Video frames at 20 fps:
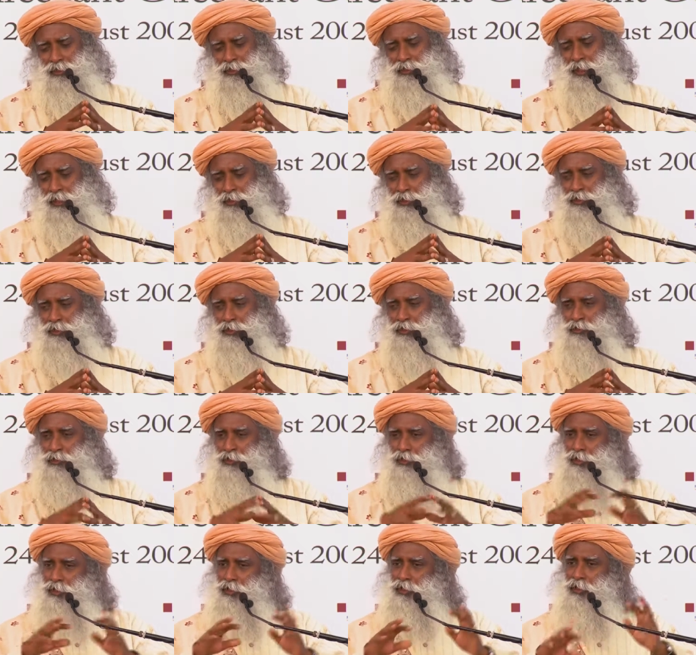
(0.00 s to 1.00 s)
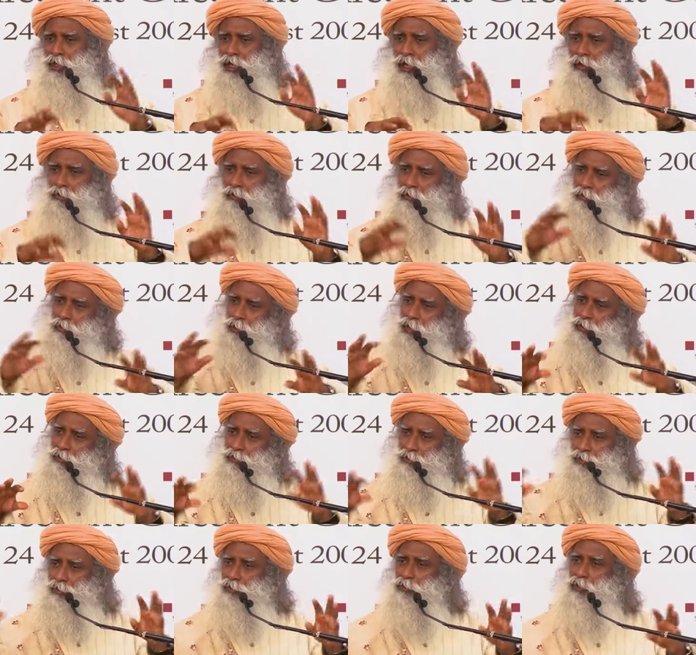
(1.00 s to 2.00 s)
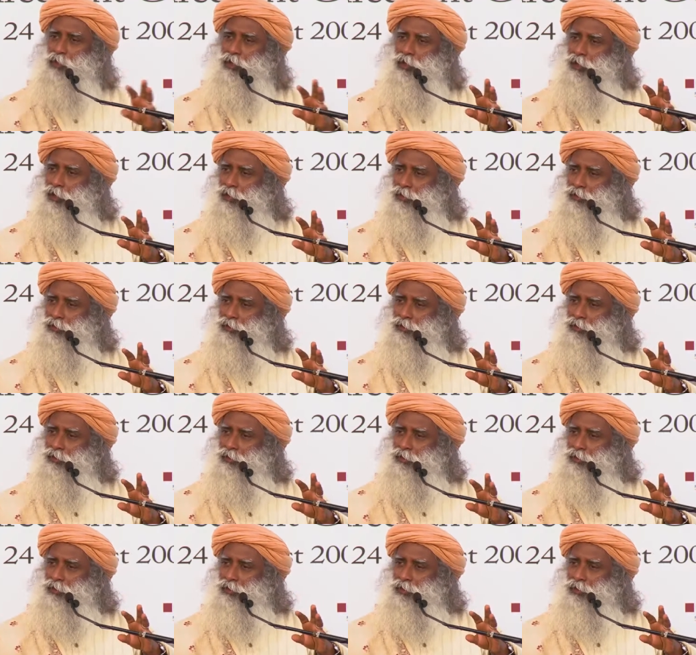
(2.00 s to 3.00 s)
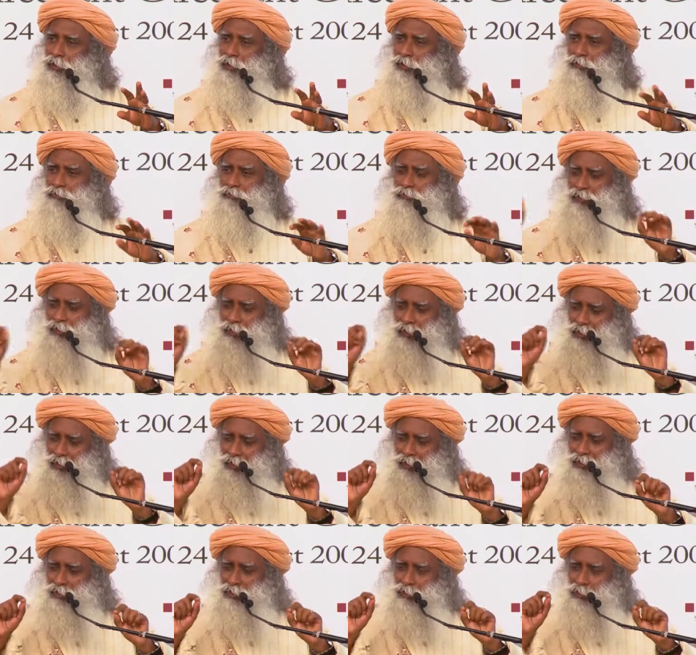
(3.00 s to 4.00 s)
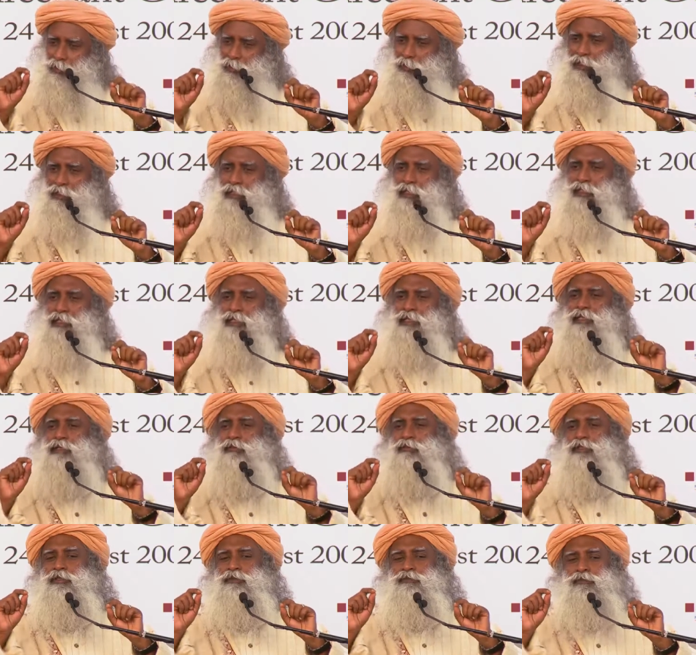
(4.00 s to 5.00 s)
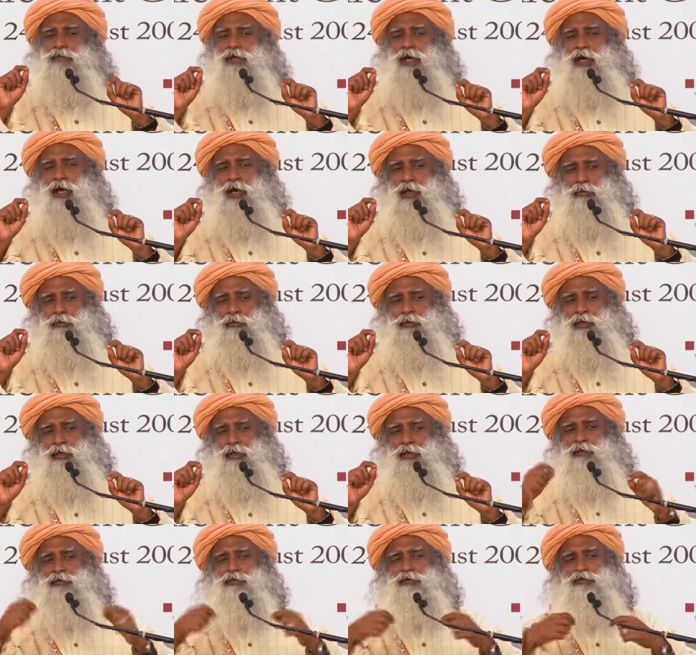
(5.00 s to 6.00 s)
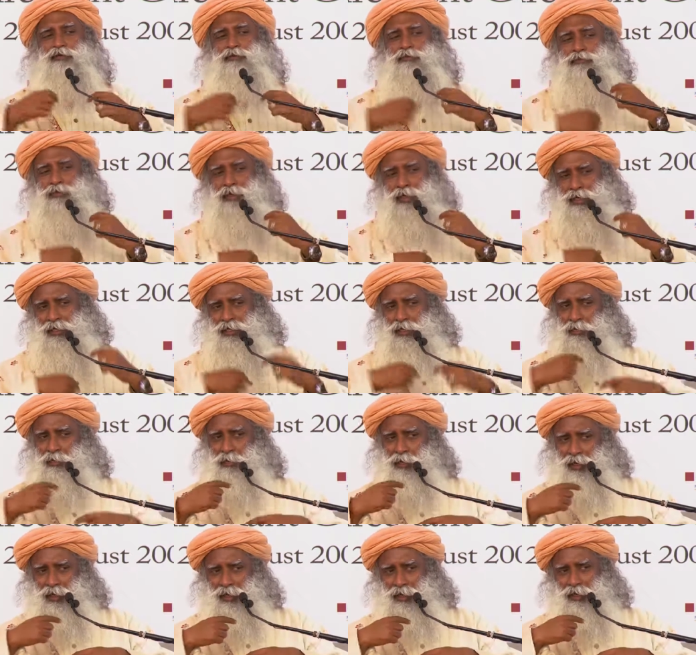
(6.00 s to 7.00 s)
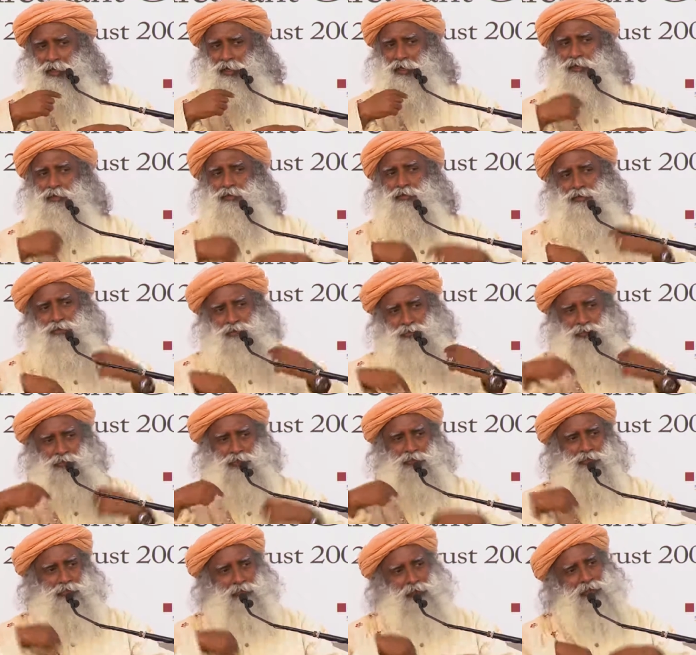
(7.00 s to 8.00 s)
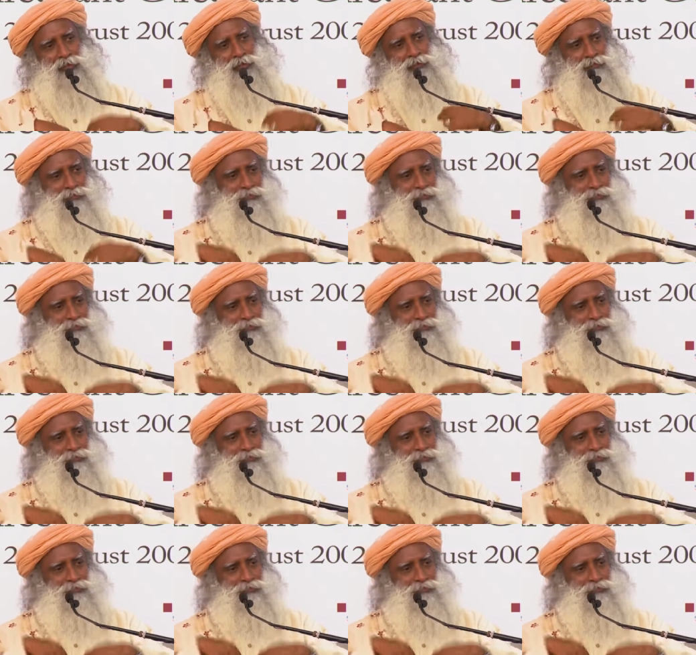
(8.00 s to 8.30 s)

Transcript: attention to learn our way through the world, we need to spend a little bit of time to find a way through this one.